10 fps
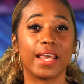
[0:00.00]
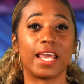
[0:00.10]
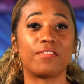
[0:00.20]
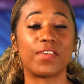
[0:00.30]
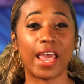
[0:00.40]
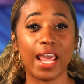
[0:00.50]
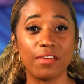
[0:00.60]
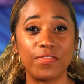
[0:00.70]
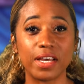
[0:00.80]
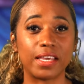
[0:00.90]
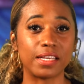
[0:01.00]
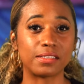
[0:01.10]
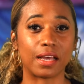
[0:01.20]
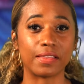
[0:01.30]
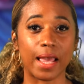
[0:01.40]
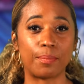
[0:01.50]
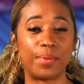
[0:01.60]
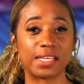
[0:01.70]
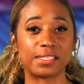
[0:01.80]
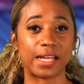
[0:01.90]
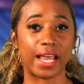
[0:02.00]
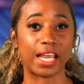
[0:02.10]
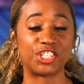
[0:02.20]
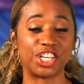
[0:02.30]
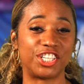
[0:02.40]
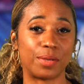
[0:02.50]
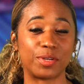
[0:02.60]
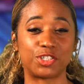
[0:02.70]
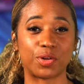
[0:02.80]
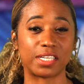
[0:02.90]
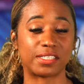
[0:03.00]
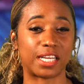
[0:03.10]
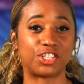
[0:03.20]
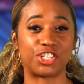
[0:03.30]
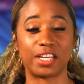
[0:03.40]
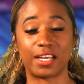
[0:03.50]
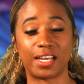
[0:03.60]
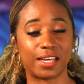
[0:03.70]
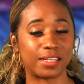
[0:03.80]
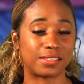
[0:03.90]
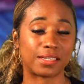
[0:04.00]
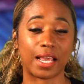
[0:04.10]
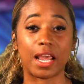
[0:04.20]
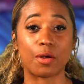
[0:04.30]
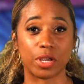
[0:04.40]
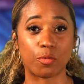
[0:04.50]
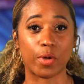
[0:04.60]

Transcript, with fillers: If E'va gets on that big stage and demonstrates that she is area